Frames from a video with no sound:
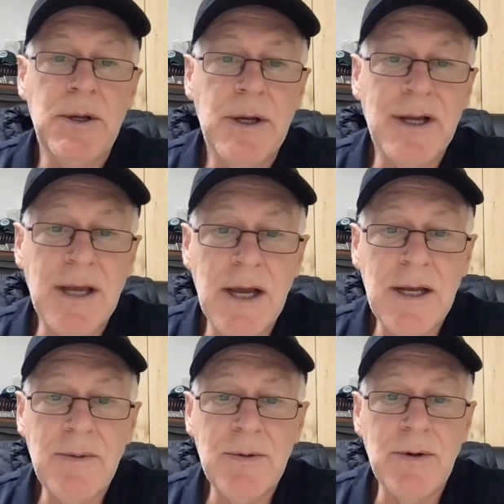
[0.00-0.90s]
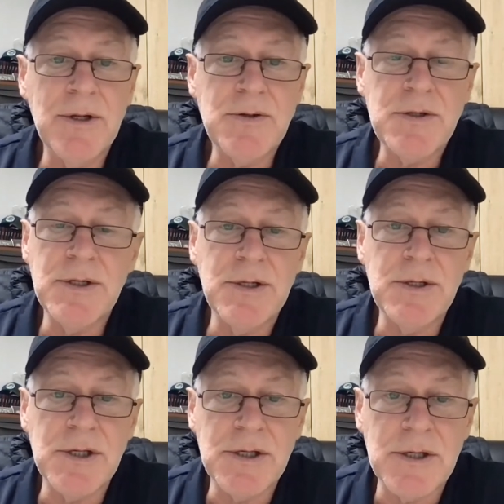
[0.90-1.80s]
again, we're not interested
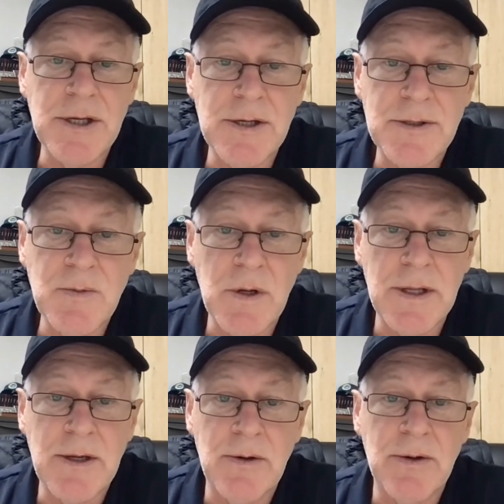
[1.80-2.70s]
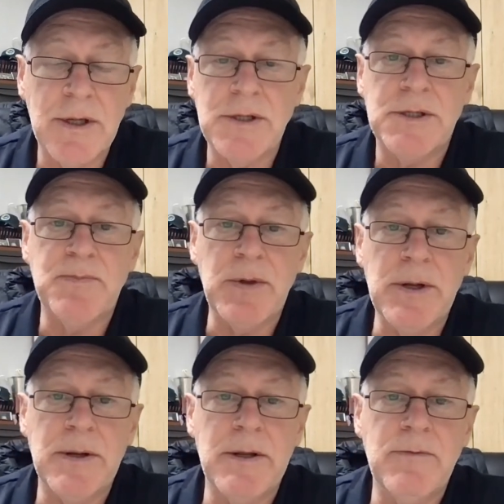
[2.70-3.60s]
in 6,000 Wally coins.
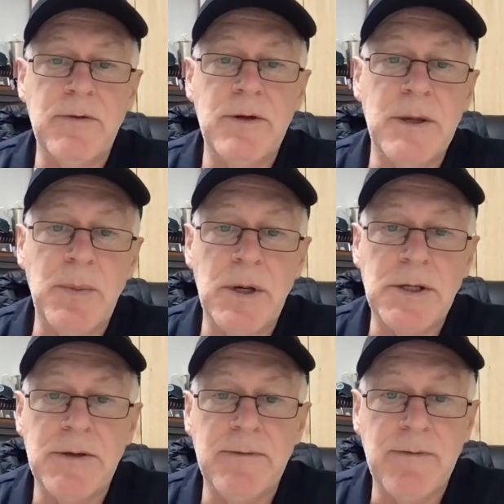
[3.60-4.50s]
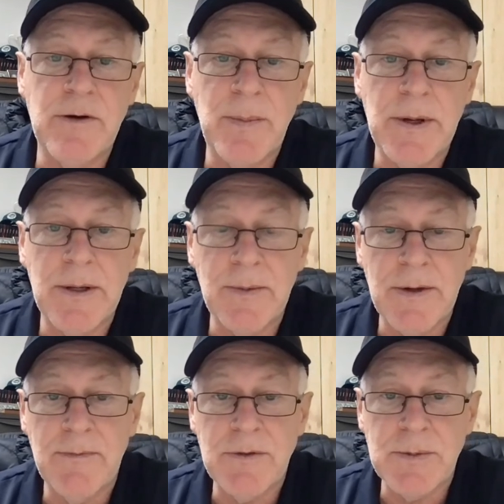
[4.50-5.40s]
They don't have the capacity and firepower that
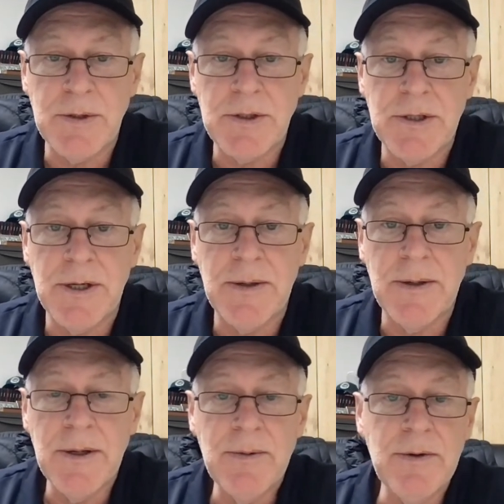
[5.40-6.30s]
we have with split chain.